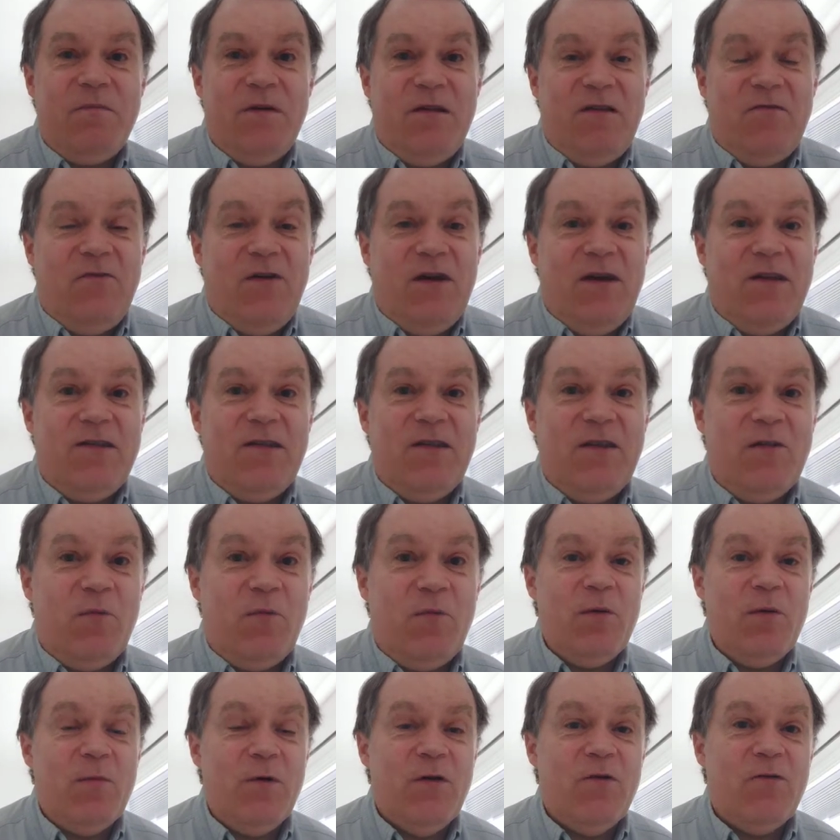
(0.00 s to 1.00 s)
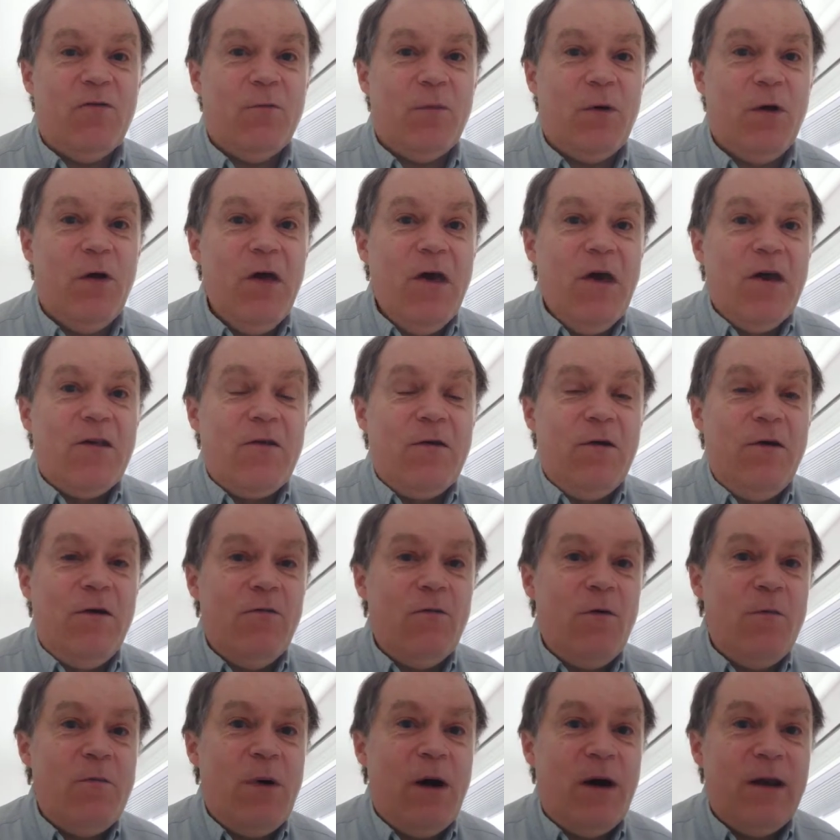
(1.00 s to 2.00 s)
Let's face it, it's miserable. So here's
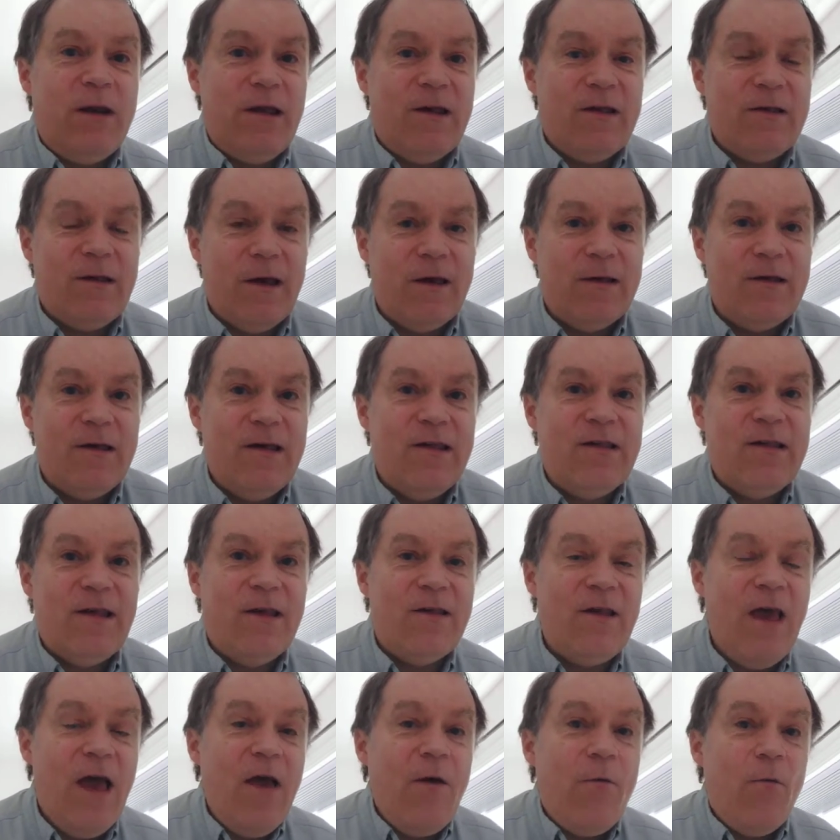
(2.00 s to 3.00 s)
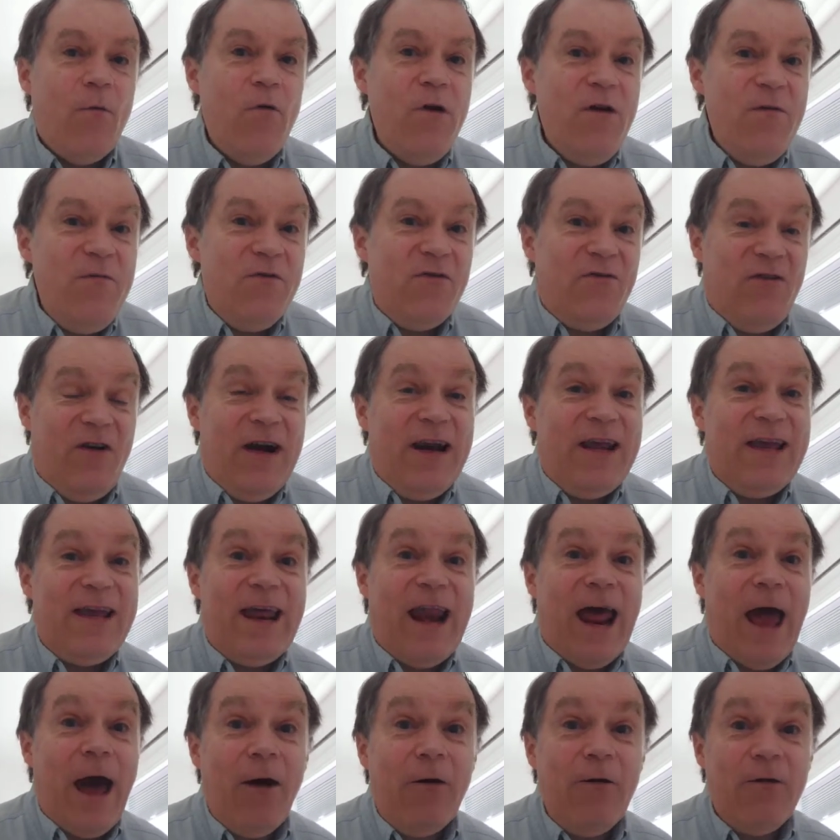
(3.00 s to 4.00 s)
what Mani says. He says, we've been trying to
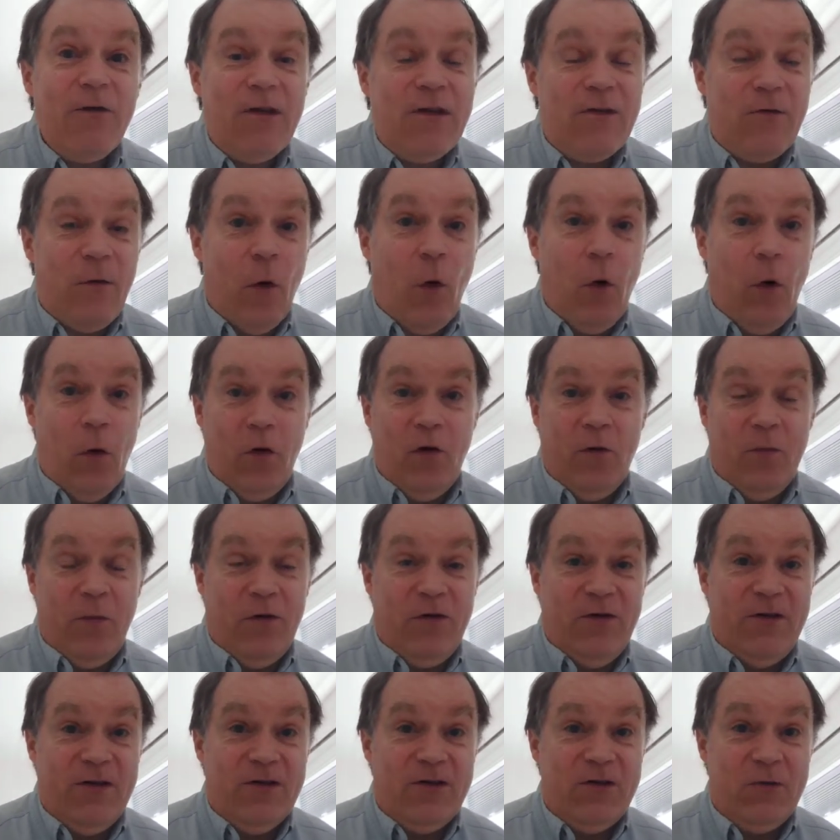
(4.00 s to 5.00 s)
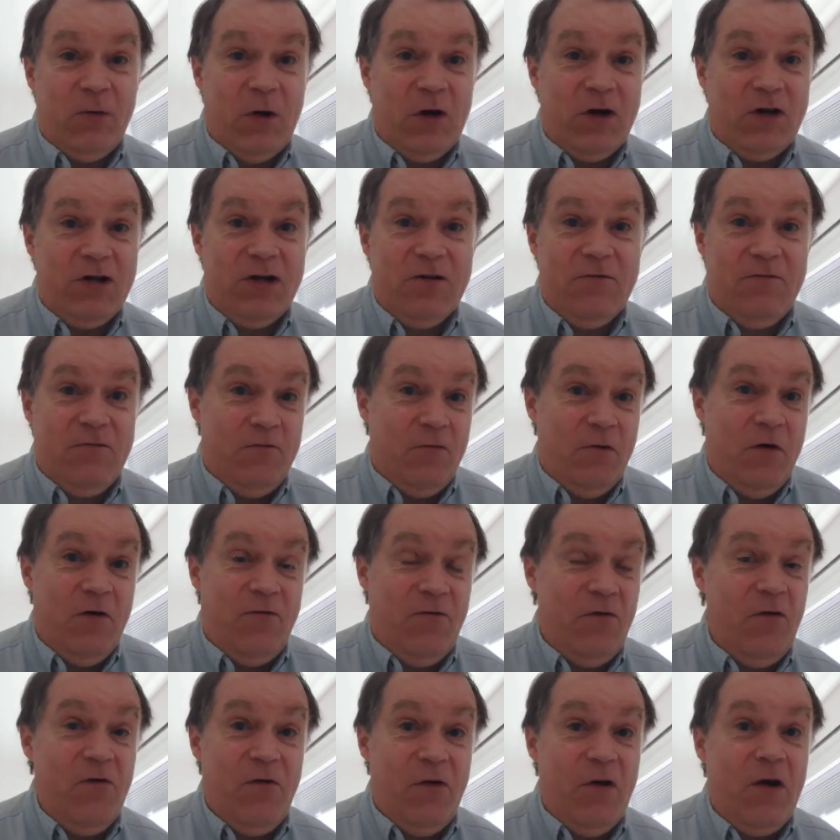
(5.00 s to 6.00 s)
get out of this horrible situation, well,
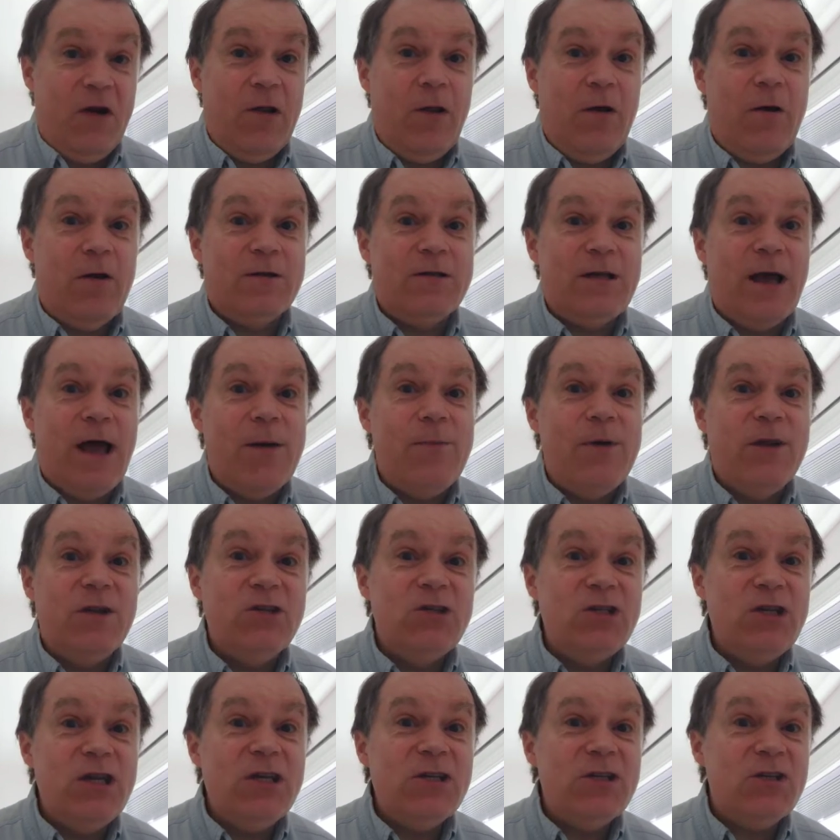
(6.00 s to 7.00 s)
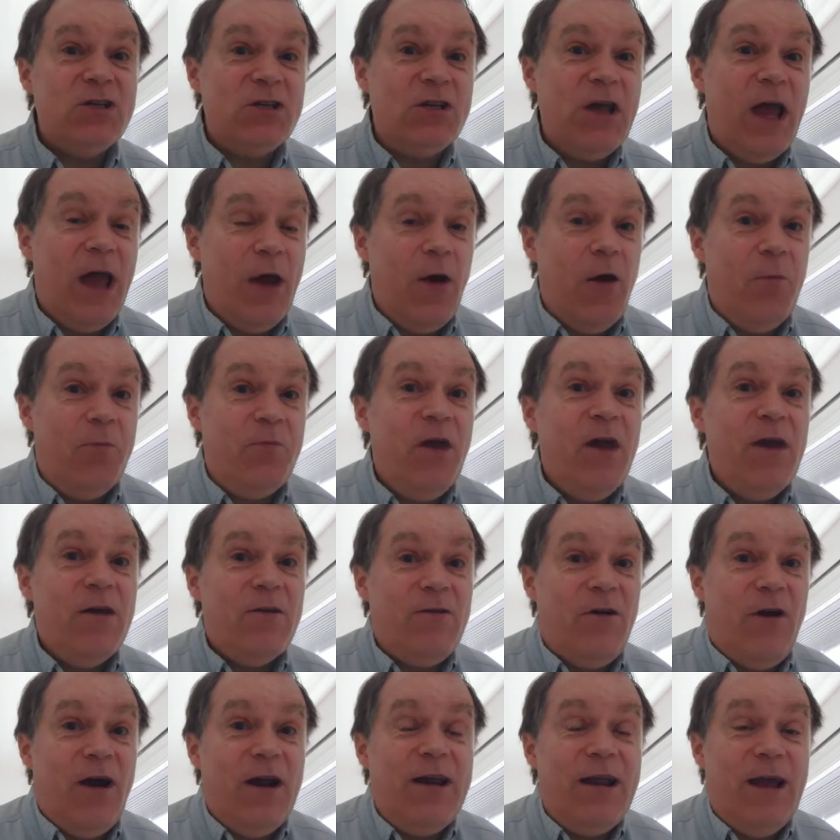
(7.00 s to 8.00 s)
for a very long time, and Jesus
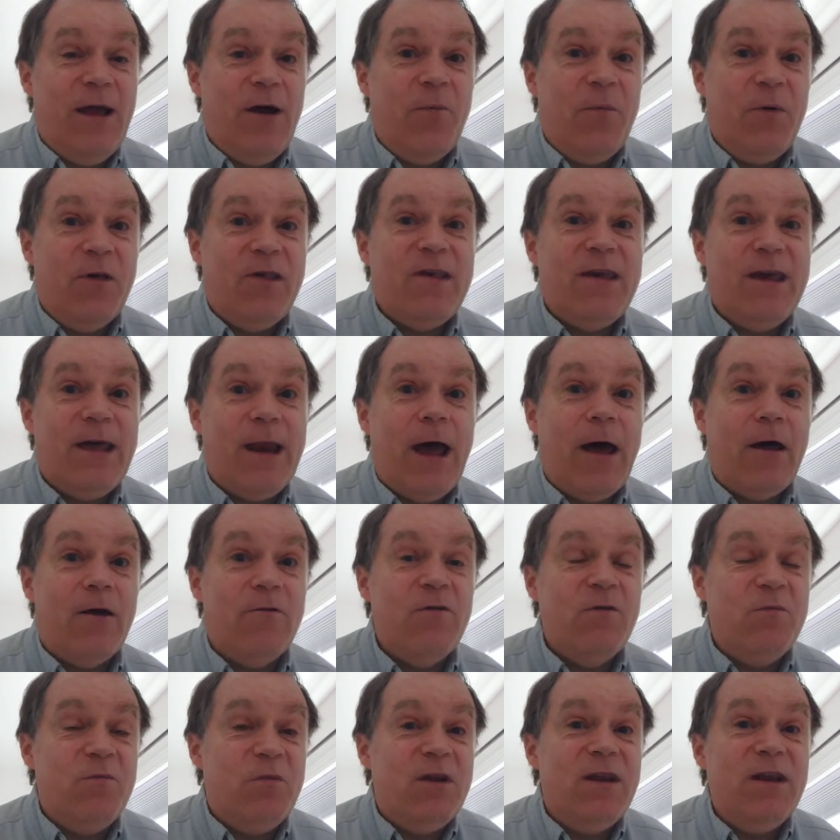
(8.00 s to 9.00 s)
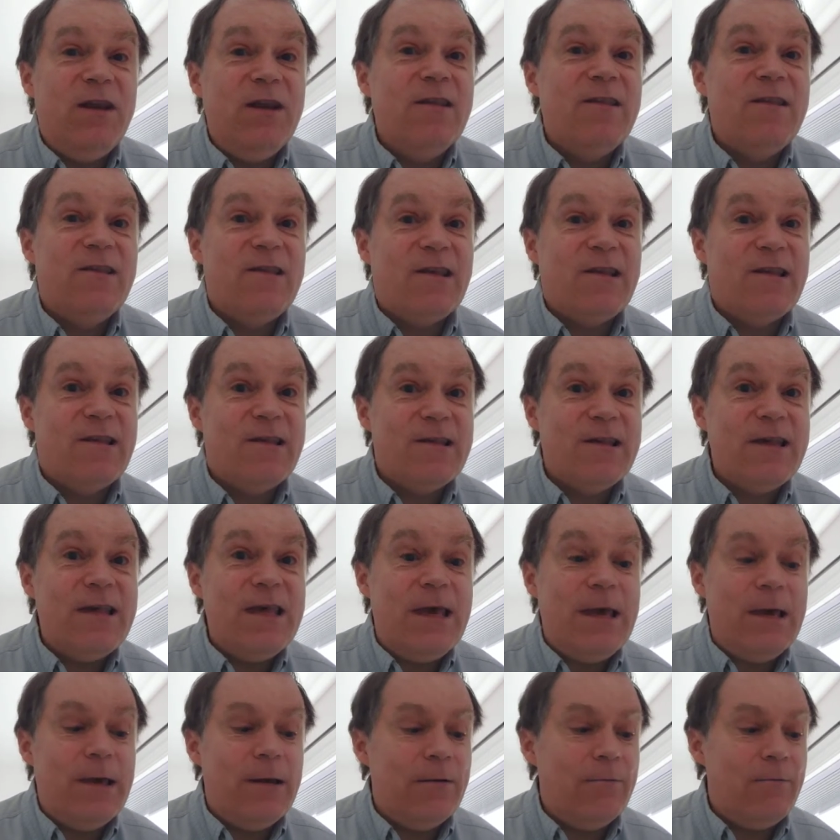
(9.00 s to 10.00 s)
tried to help us get out of it, but he didn't
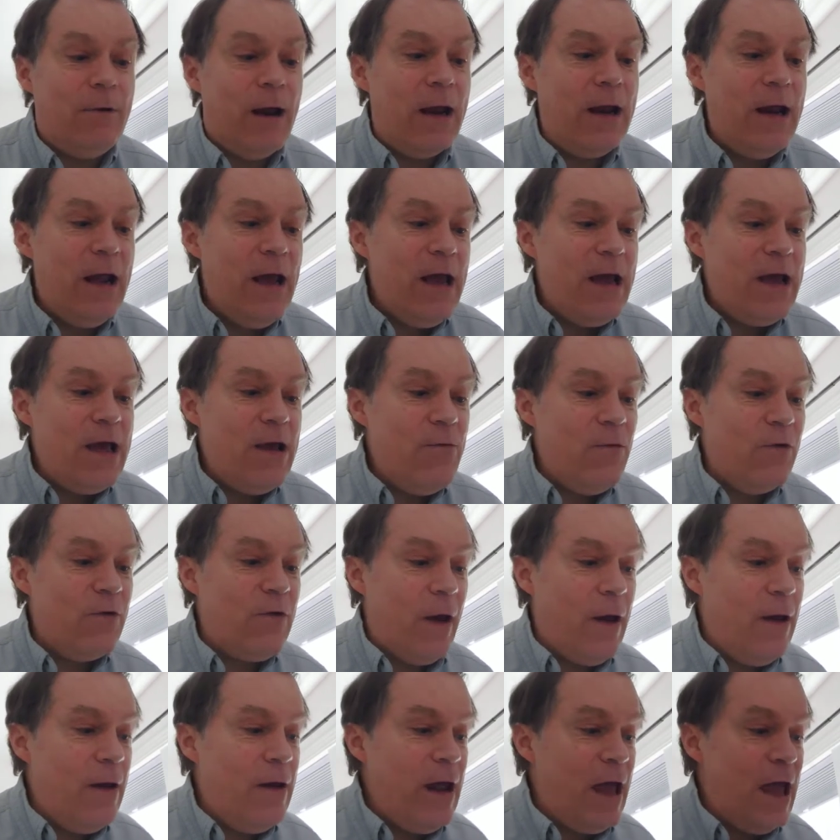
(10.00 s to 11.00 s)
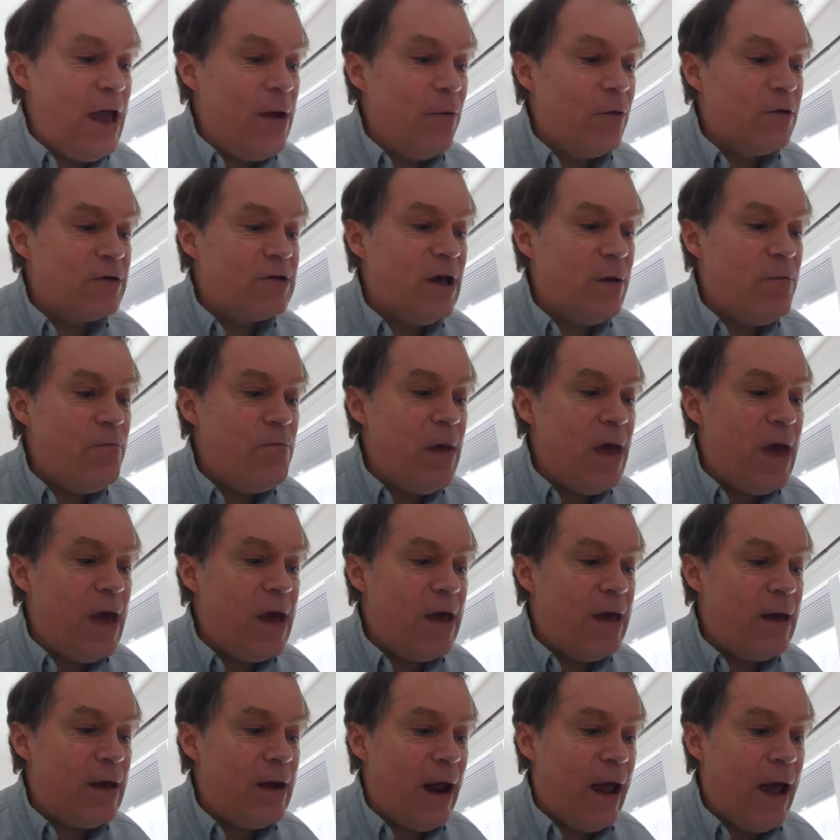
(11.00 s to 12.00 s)
succeed, right? He was unable to
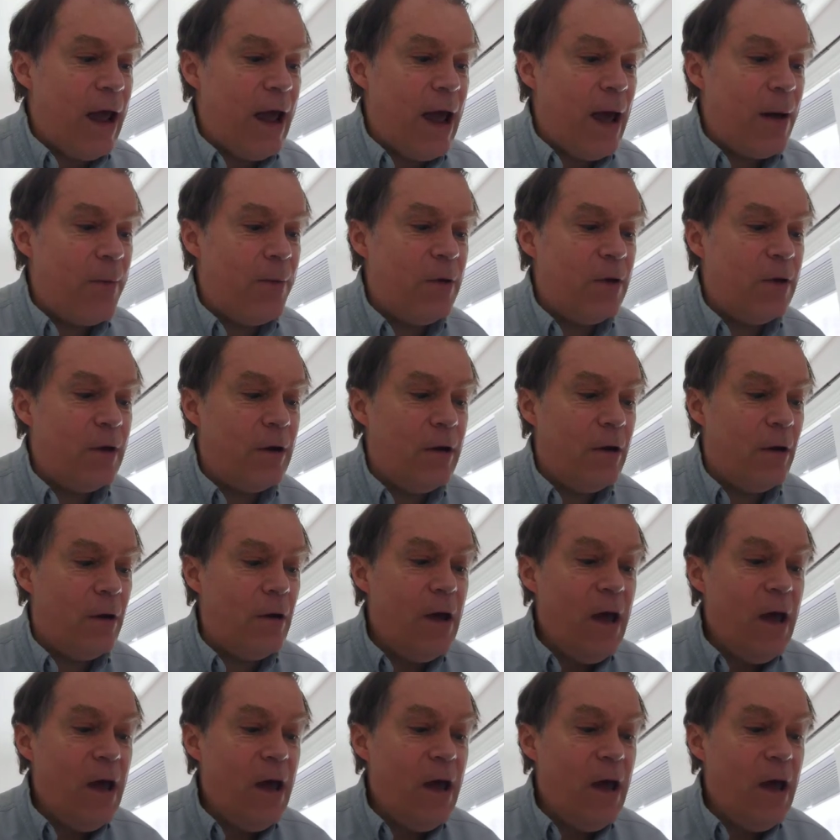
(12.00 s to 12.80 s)
make it happen here.